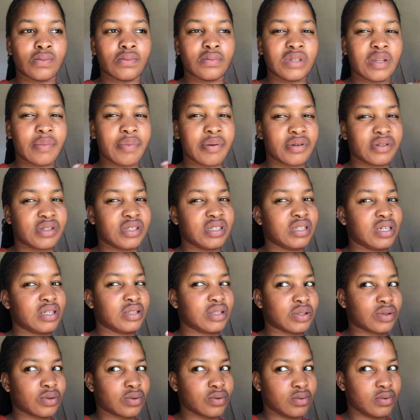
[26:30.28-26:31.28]
the procedure at
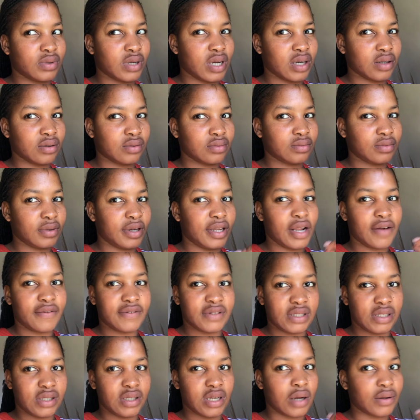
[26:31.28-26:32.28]
the school now and I've
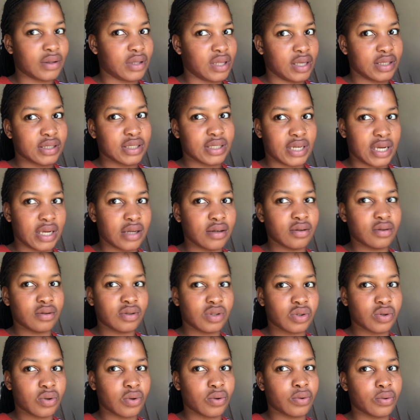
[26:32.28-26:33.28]
seen how things are done.
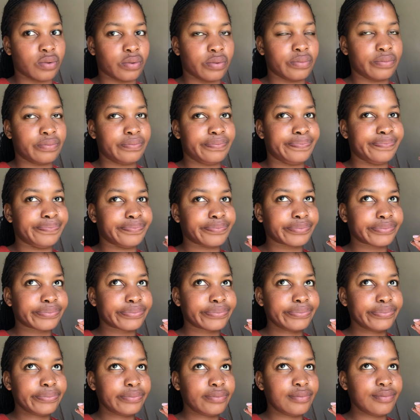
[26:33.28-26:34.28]
So
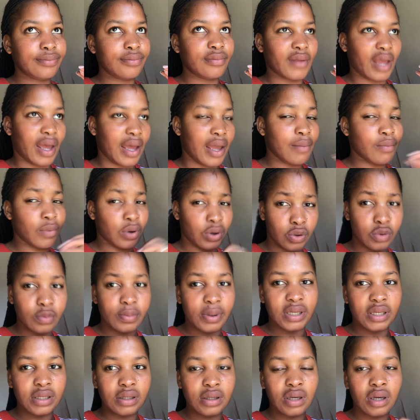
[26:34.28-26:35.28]
I am
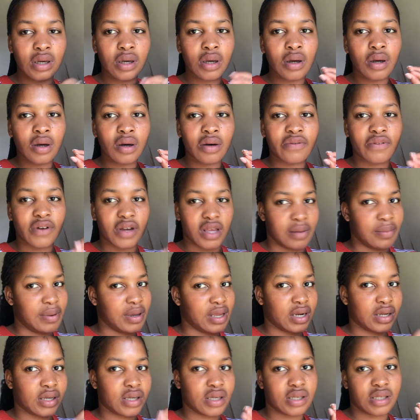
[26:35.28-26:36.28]
hoping for a
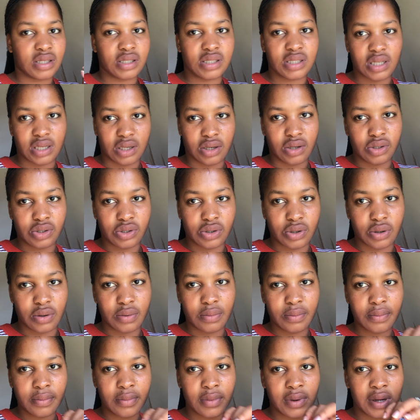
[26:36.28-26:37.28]
better second
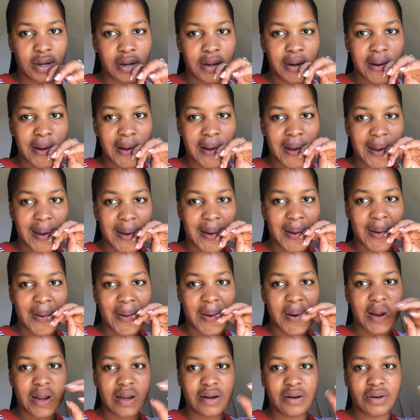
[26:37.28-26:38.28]
term
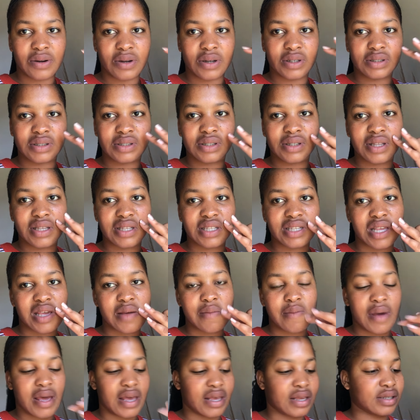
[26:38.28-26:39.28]
and not the
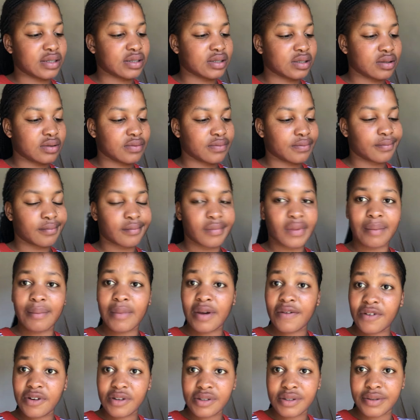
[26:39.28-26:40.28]
same as
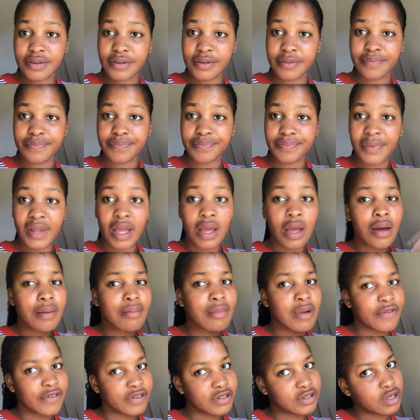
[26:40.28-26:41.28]
my first time.
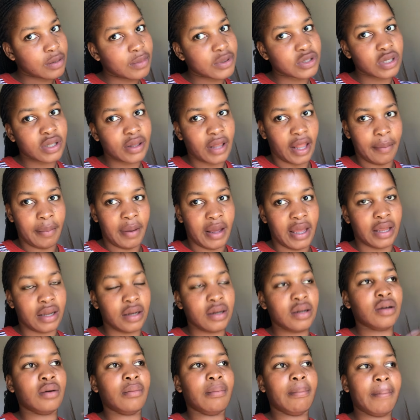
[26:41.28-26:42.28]
My first time was not that
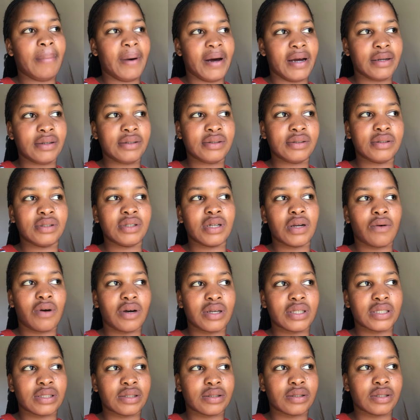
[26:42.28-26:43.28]
bad, but it
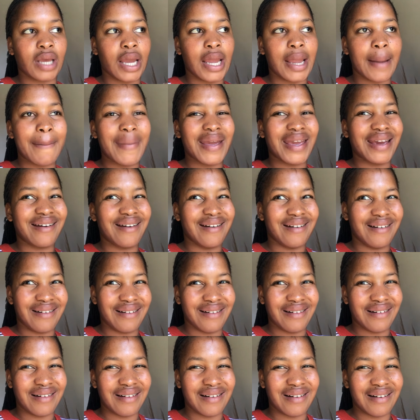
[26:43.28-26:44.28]
was a big,
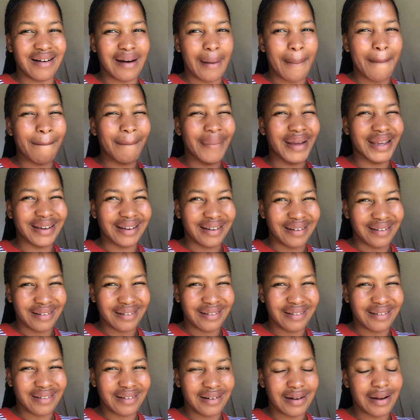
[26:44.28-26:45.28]
big
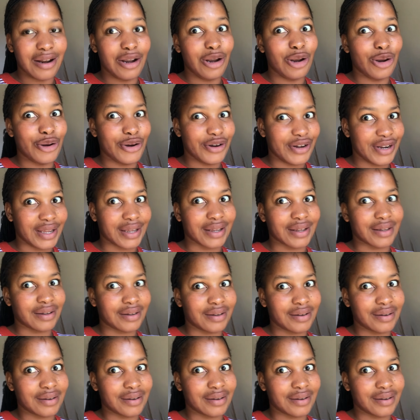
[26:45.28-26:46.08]
learning